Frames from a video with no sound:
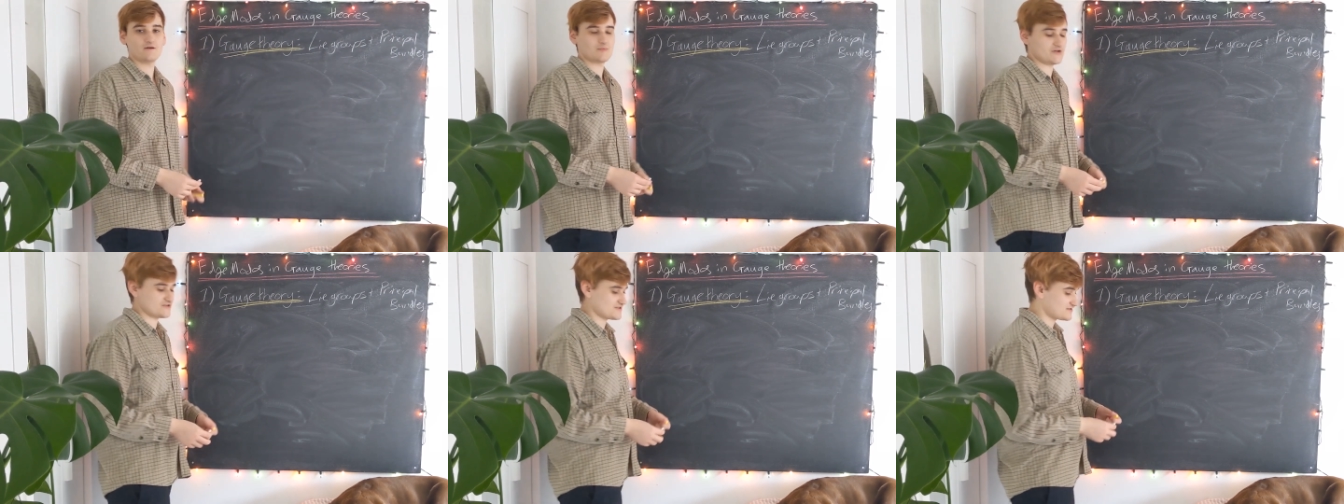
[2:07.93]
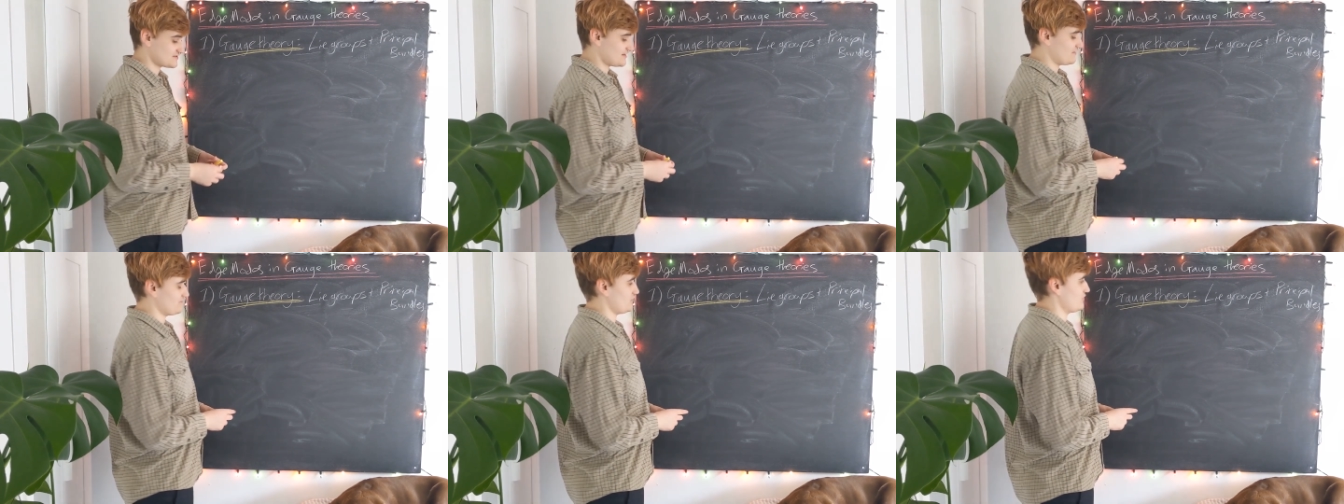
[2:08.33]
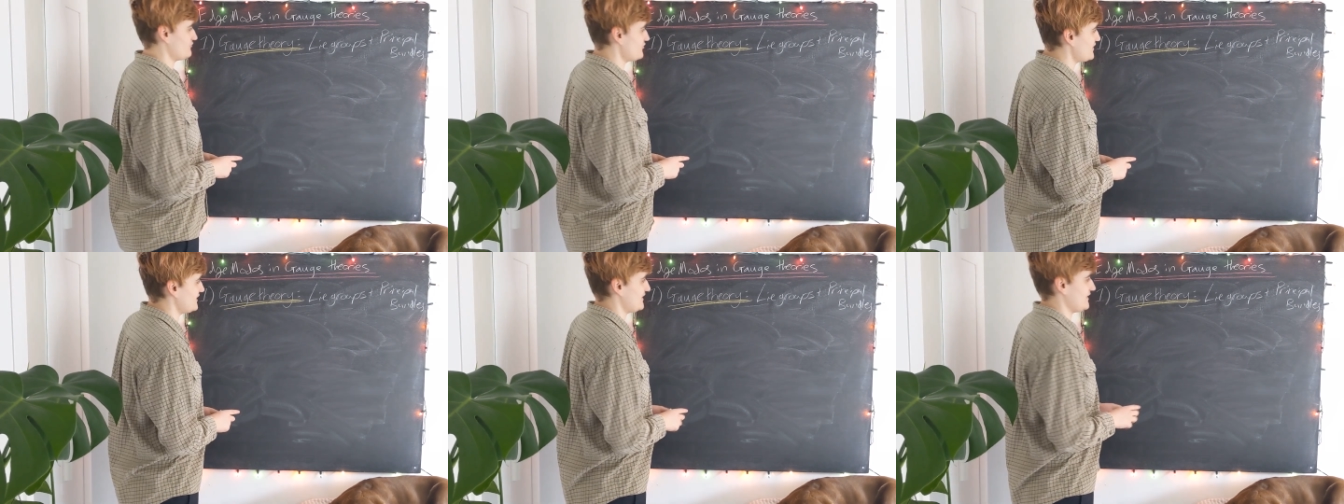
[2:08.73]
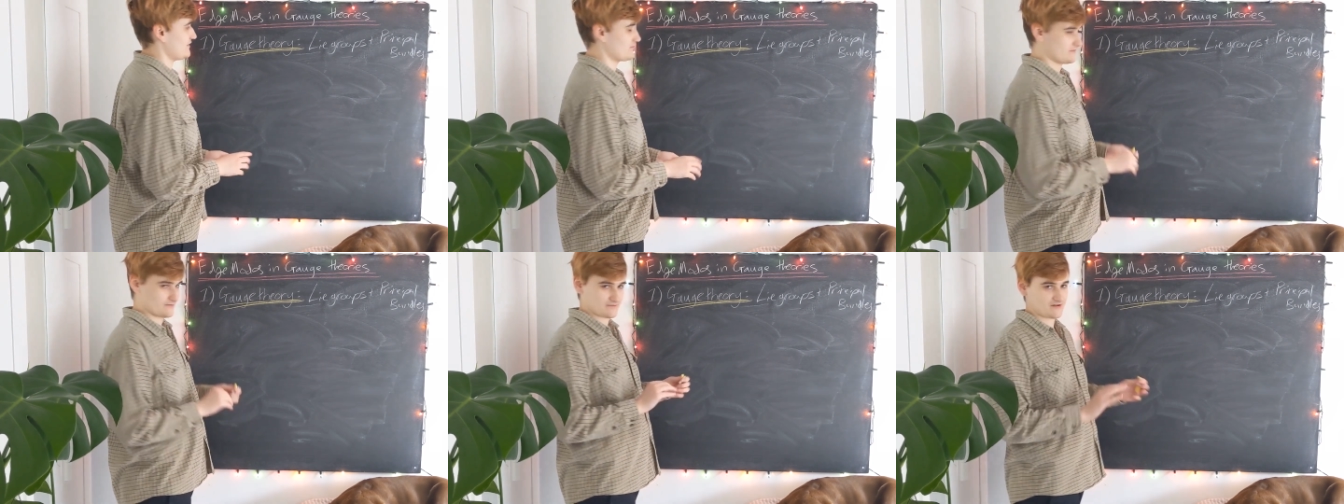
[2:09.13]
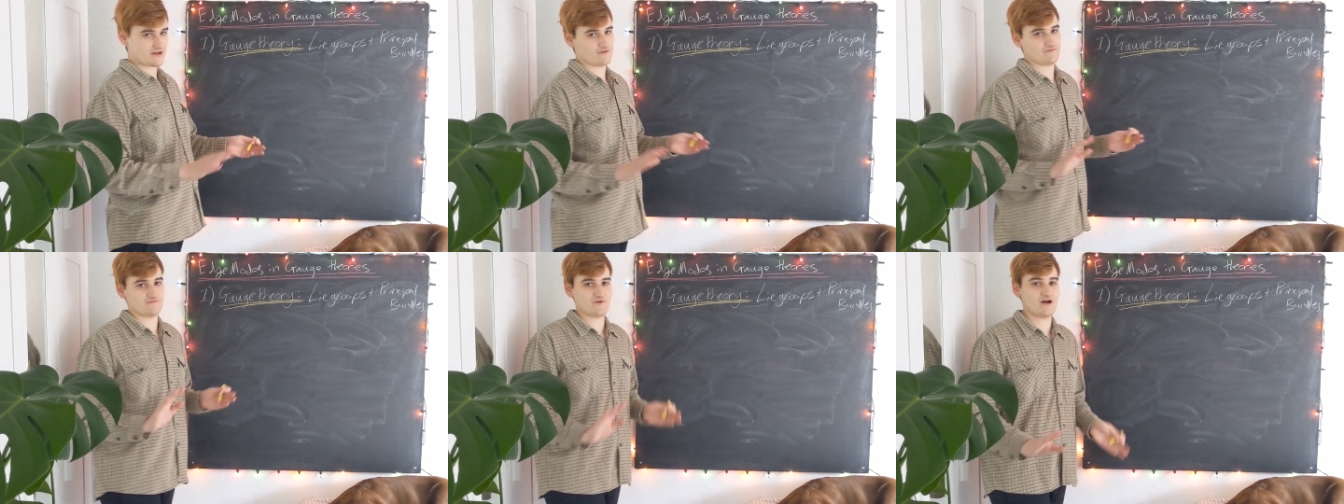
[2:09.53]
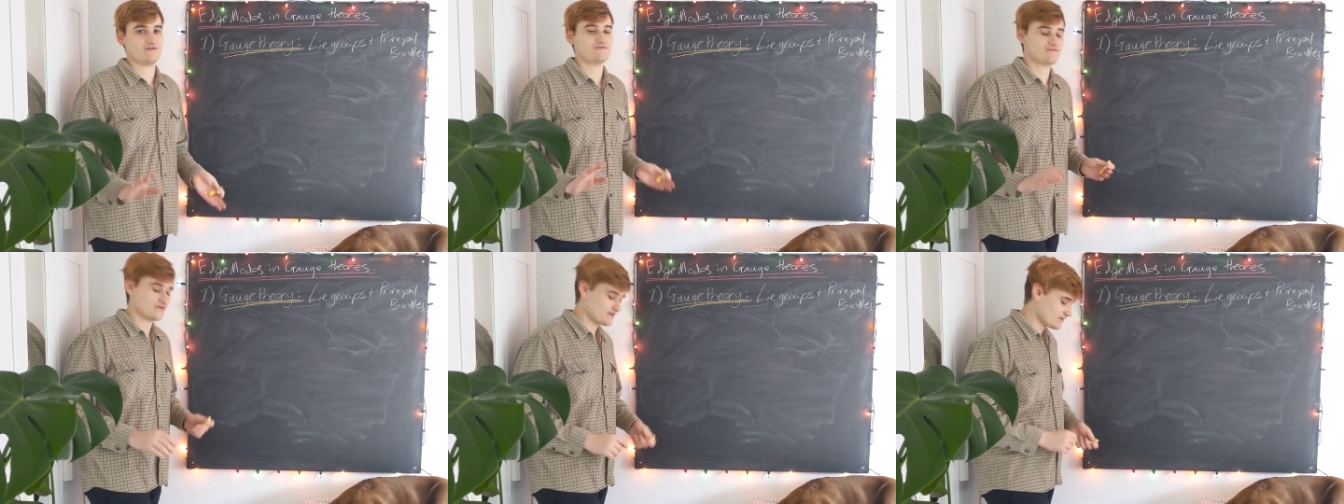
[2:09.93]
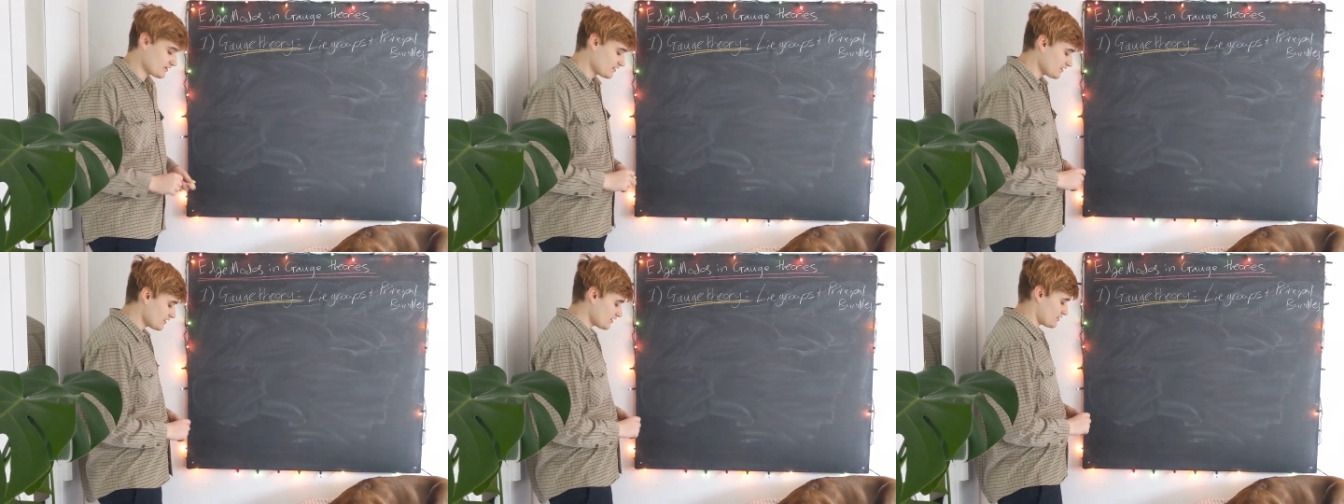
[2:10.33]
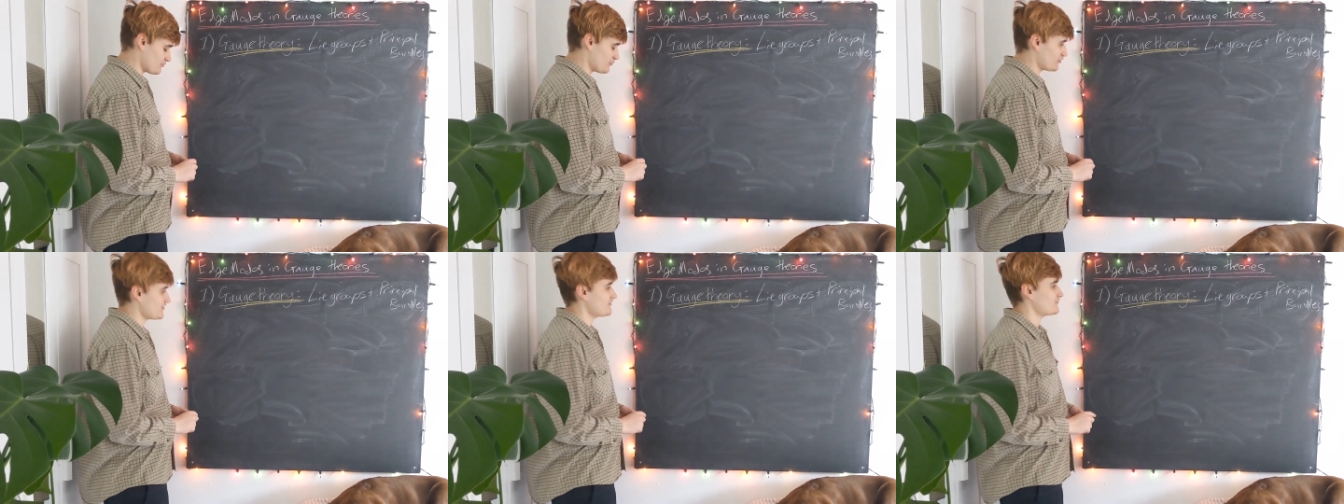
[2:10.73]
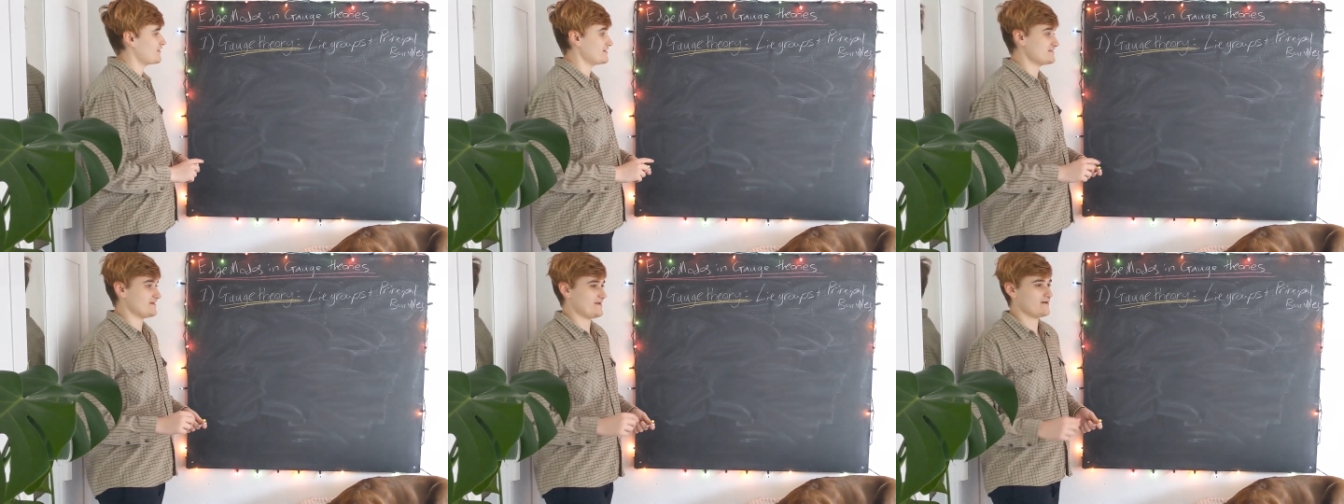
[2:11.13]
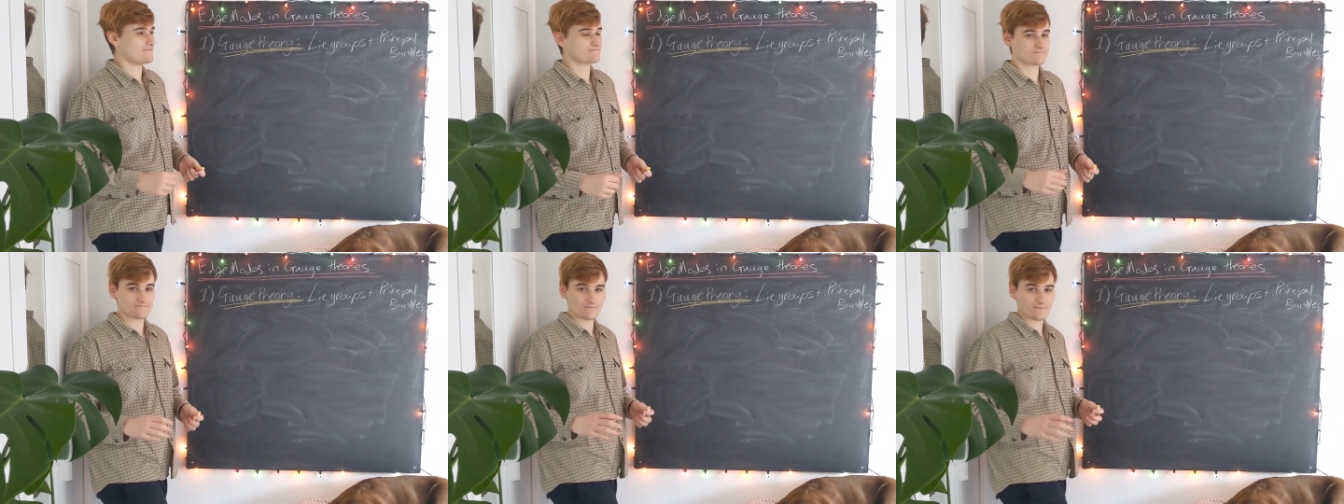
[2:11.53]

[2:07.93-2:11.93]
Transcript: but just to give you a really kind of rough and brief idea,